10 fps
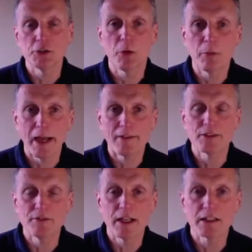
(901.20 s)
What we have
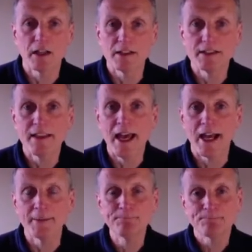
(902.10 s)
to recognize
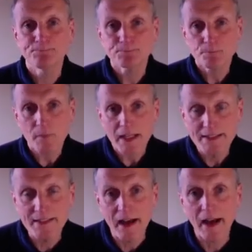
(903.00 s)
there
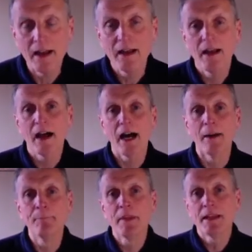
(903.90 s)
is that
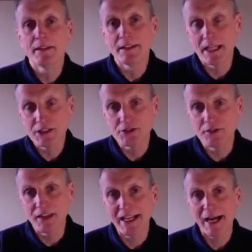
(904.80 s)
the nature
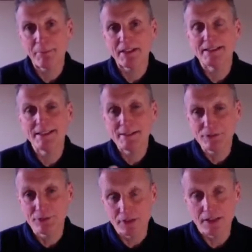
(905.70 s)
of the gap is
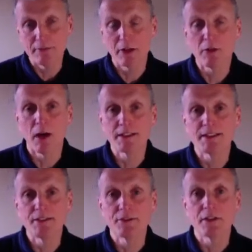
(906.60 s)
different and it requires a
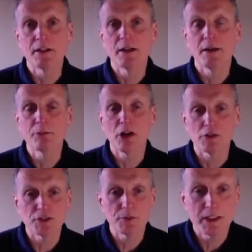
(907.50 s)
different
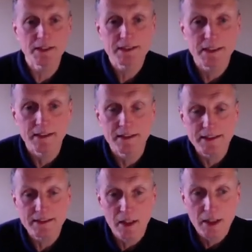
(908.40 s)
approach. We could see the
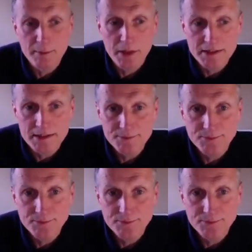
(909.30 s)
next slide, please.